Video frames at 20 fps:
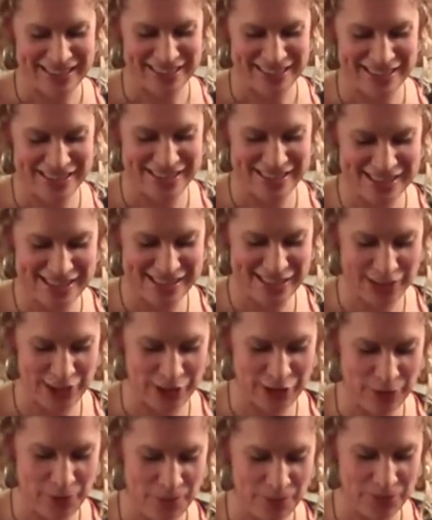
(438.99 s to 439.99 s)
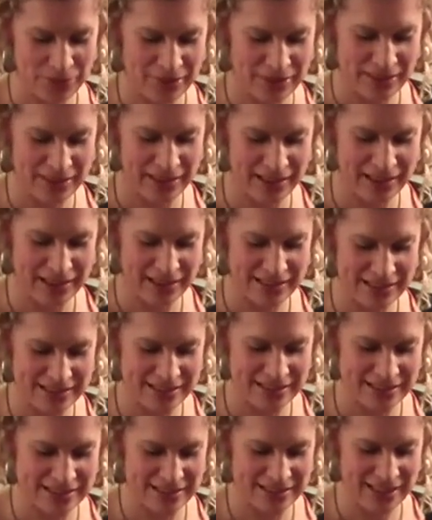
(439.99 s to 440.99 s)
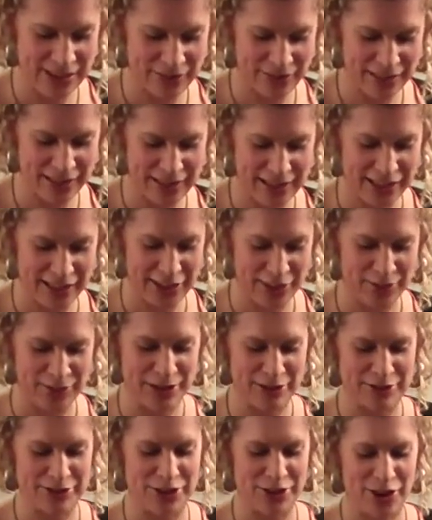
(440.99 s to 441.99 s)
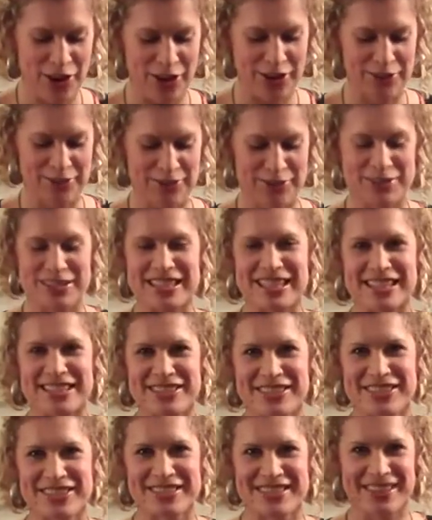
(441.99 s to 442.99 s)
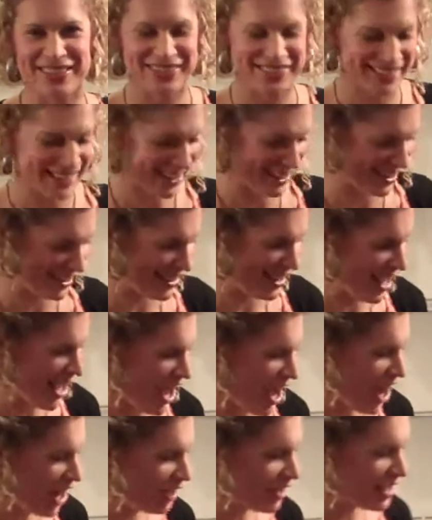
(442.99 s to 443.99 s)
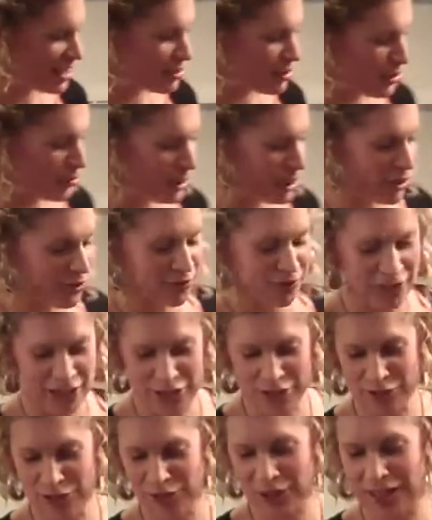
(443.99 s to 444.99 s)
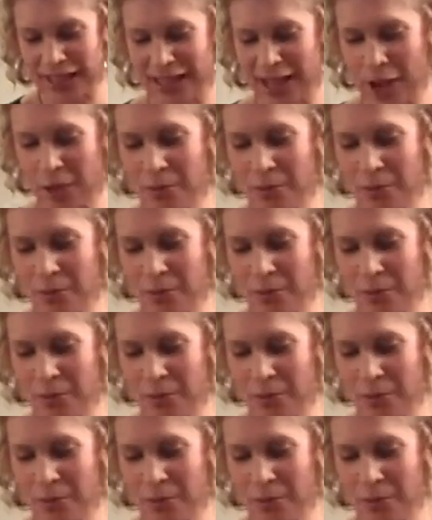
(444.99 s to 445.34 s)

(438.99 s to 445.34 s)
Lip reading: So these definitely go out to all of those teachers out there. All right, so I'm going to finish filling